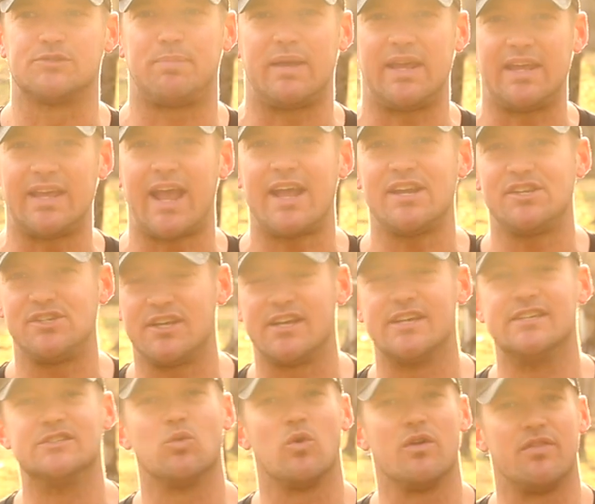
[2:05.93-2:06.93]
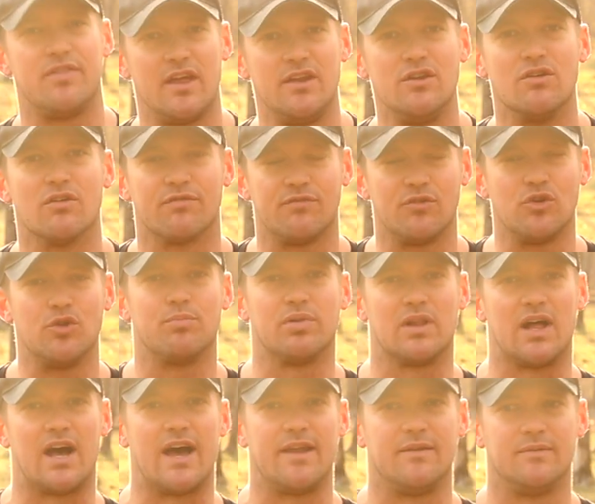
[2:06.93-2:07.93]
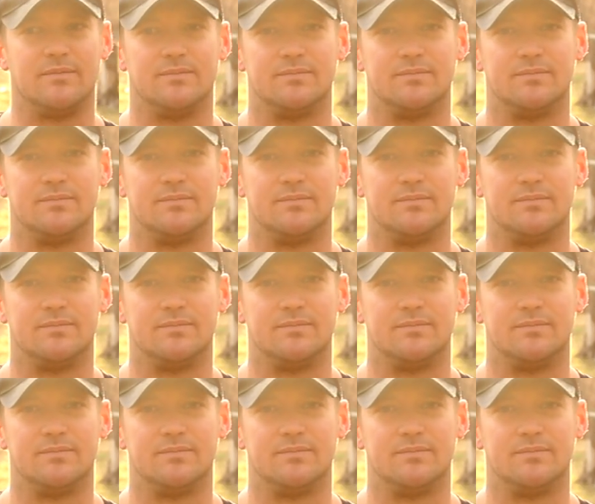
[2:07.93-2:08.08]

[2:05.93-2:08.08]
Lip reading: pH is within your food plot.